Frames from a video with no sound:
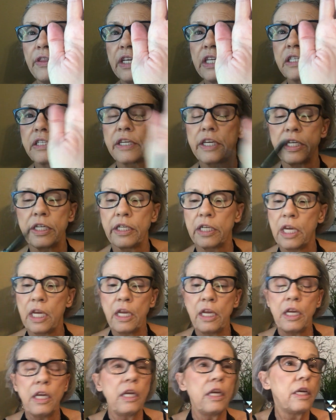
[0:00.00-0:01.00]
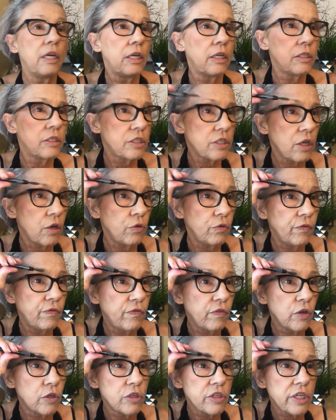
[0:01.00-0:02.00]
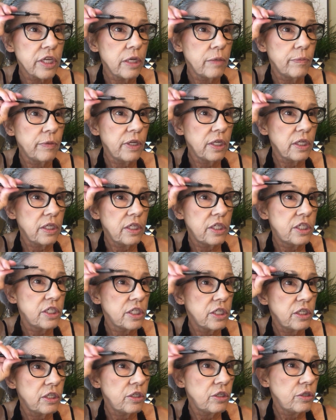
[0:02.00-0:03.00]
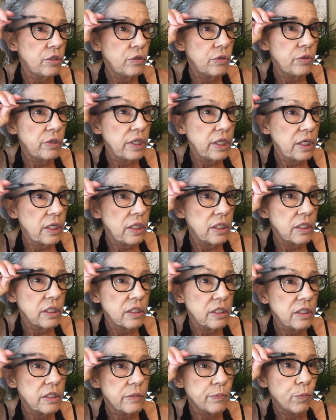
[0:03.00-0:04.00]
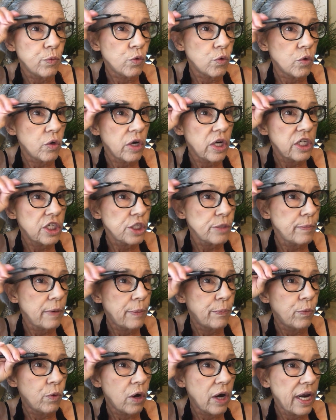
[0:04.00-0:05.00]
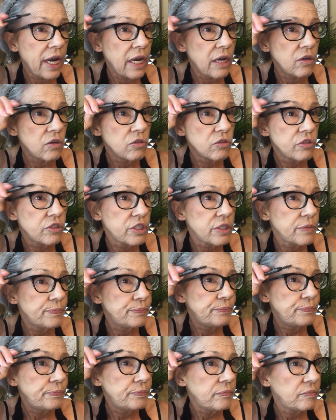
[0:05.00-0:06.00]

on this end. So first thing I'm going to do is brush my brows.